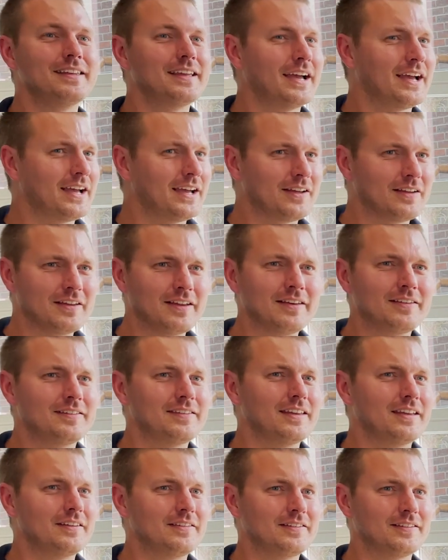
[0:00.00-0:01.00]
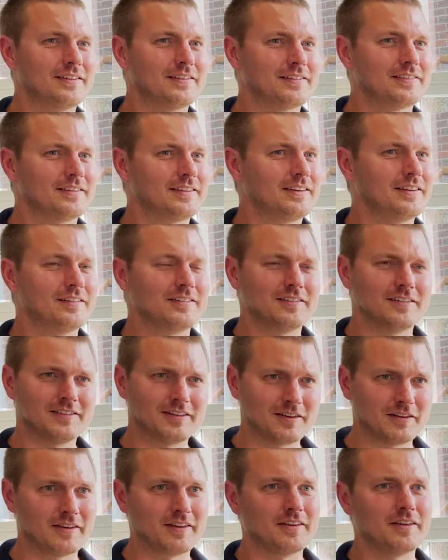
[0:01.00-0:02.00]
Yeah, it's just
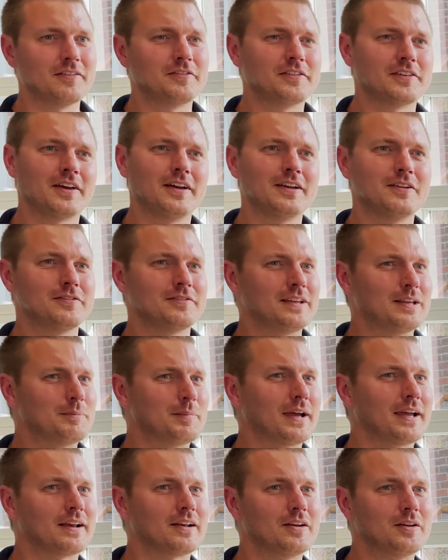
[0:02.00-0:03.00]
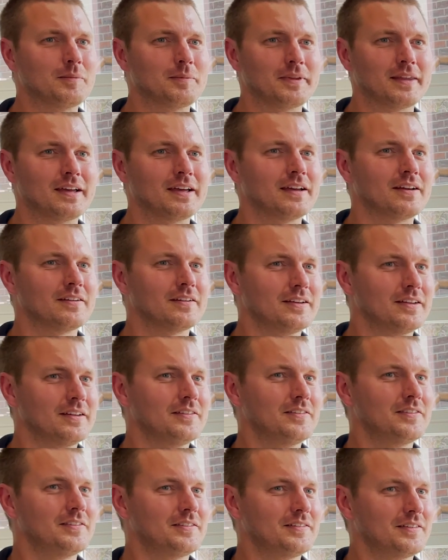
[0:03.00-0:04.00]
the tight feedback loop there
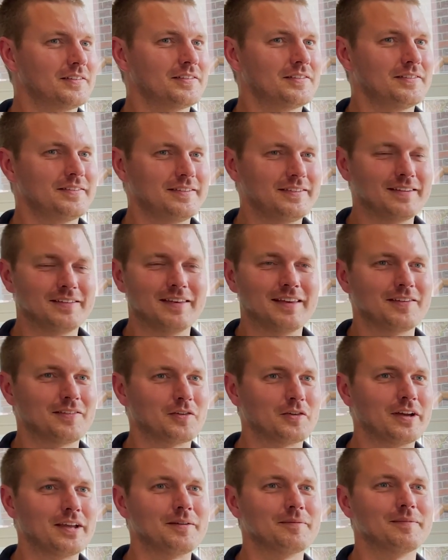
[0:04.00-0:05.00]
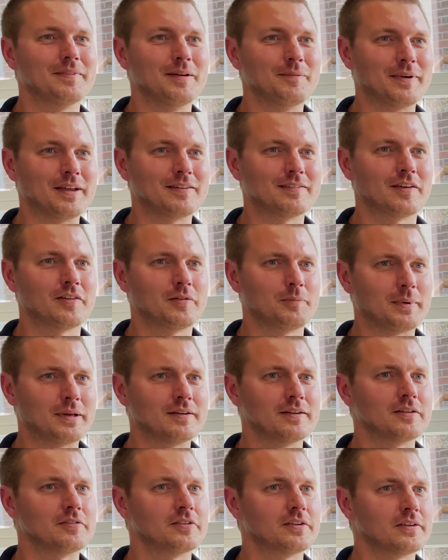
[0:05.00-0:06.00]
is just, it's great. It makes such a big
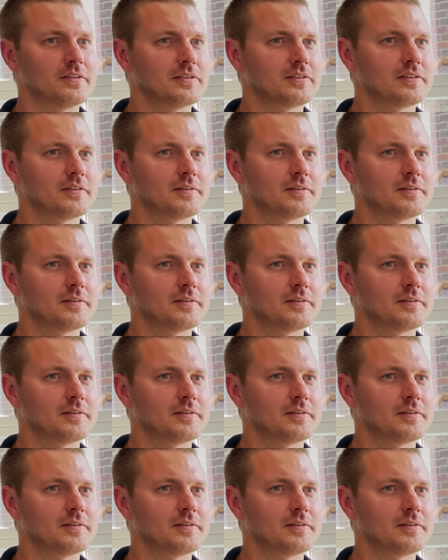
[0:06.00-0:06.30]
difference.